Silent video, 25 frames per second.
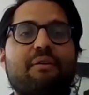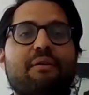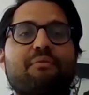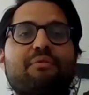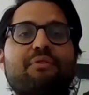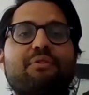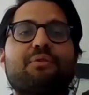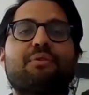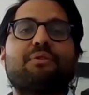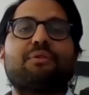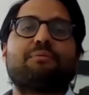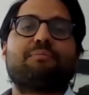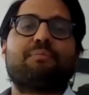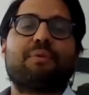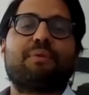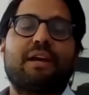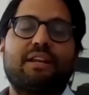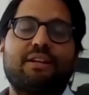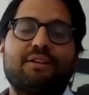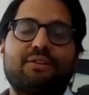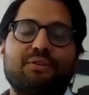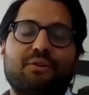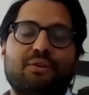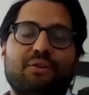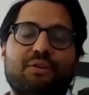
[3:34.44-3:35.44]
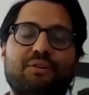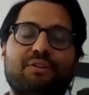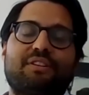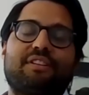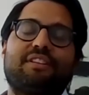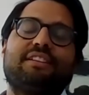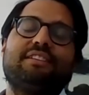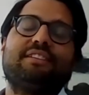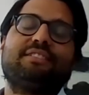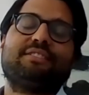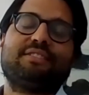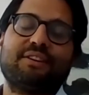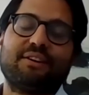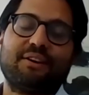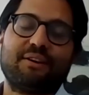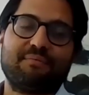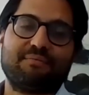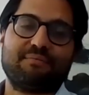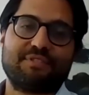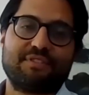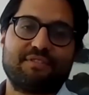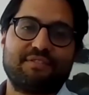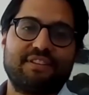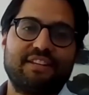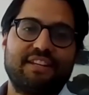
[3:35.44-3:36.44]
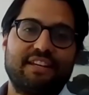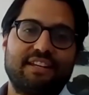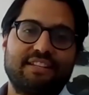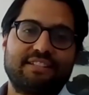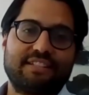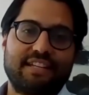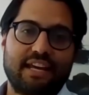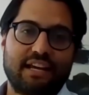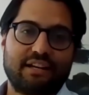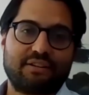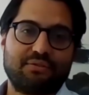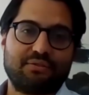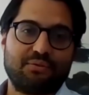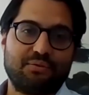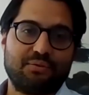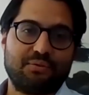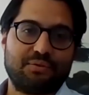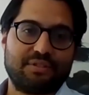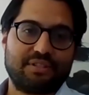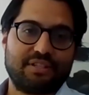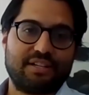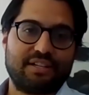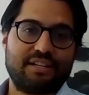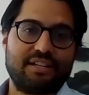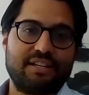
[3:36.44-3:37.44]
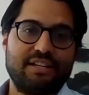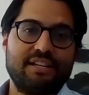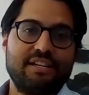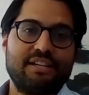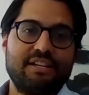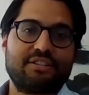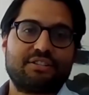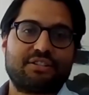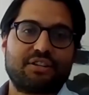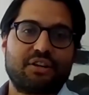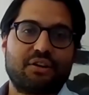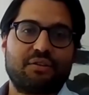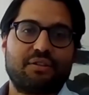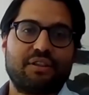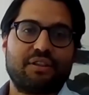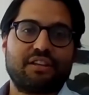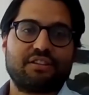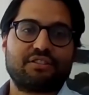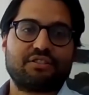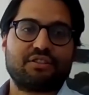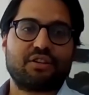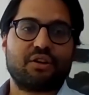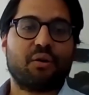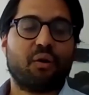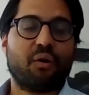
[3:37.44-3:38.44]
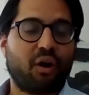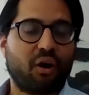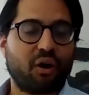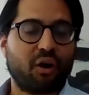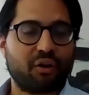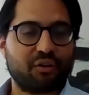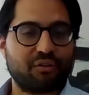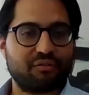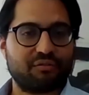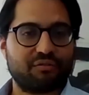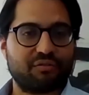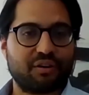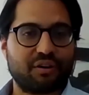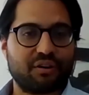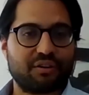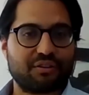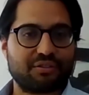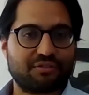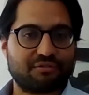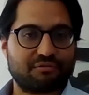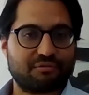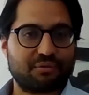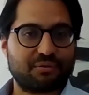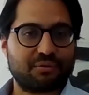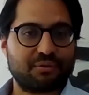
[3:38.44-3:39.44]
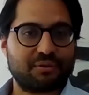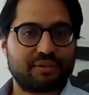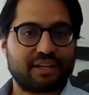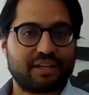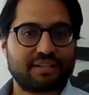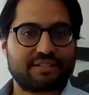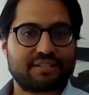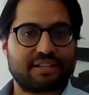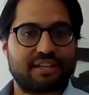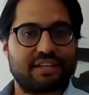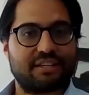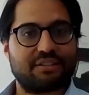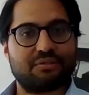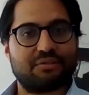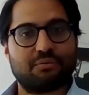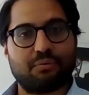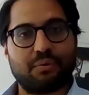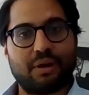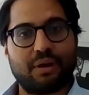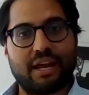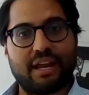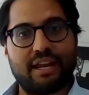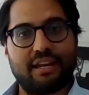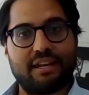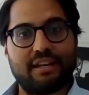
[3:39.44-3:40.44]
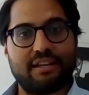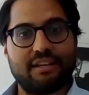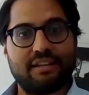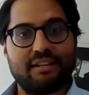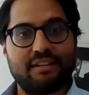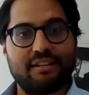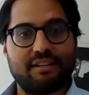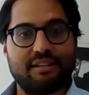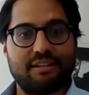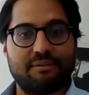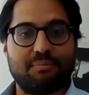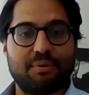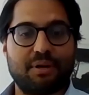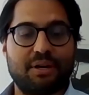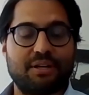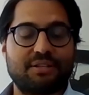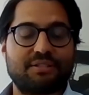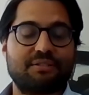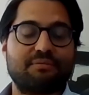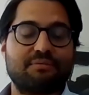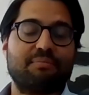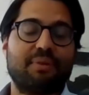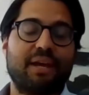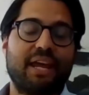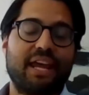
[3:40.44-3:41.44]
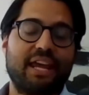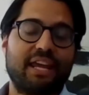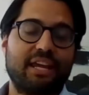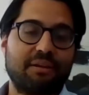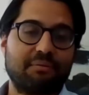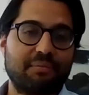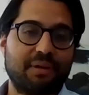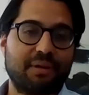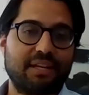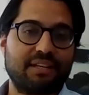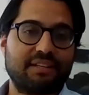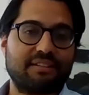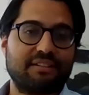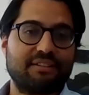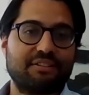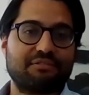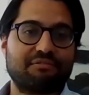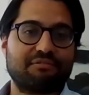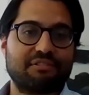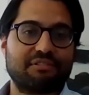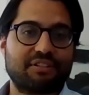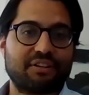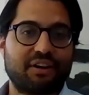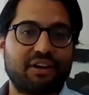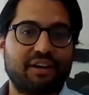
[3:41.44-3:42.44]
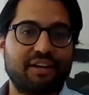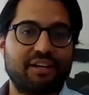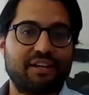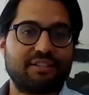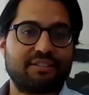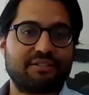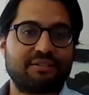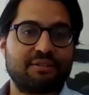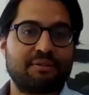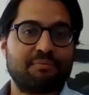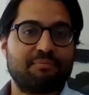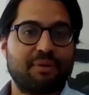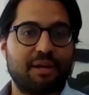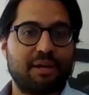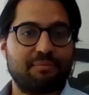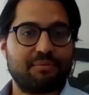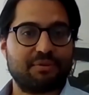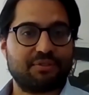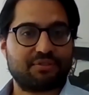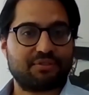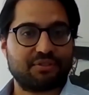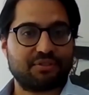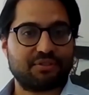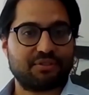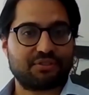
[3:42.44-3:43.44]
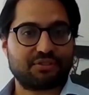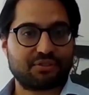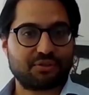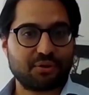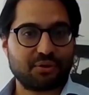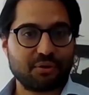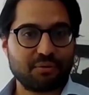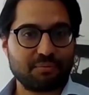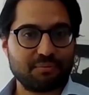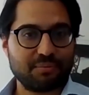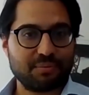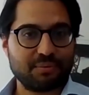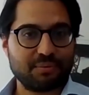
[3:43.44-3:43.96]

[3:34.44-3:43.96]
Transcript: would all depend on the terms of the exact order. So there's no hard and fast rule that says when the person paying maintenance retires, payment should stop.